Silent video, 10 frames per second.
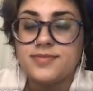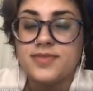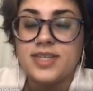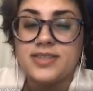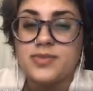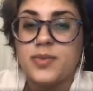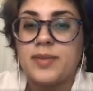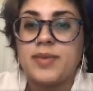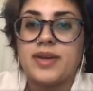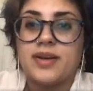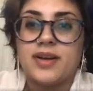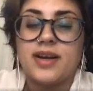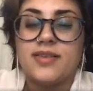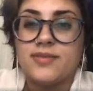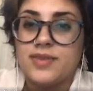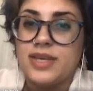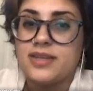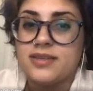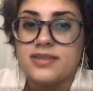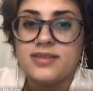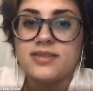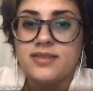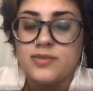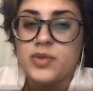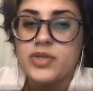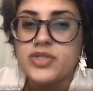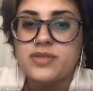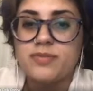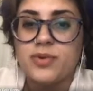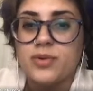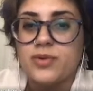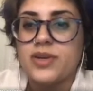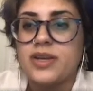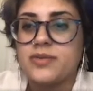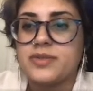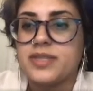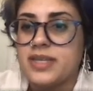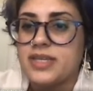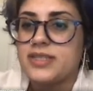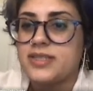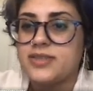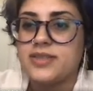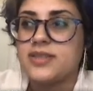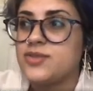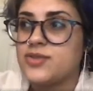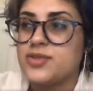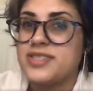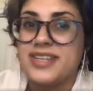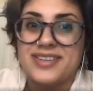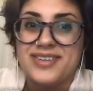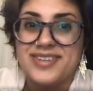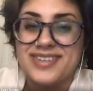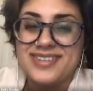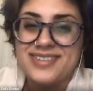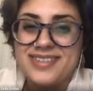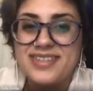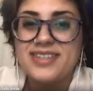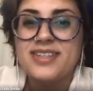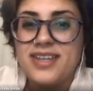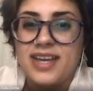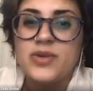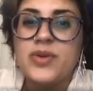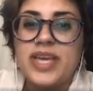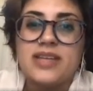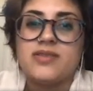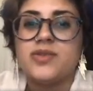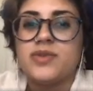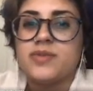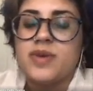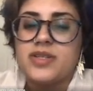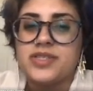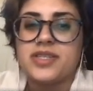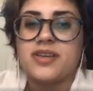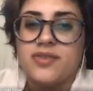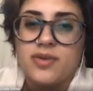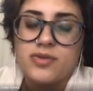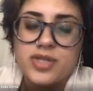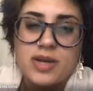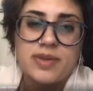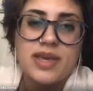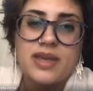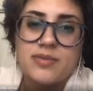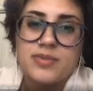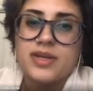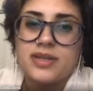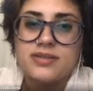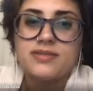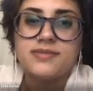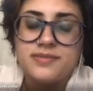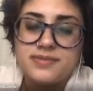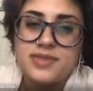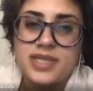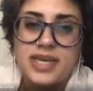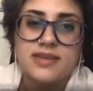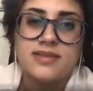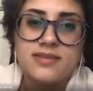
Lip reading: It's way better. I like wish Procreate was like industry standard. I know it can't do as much as like Photoshop can, but dang.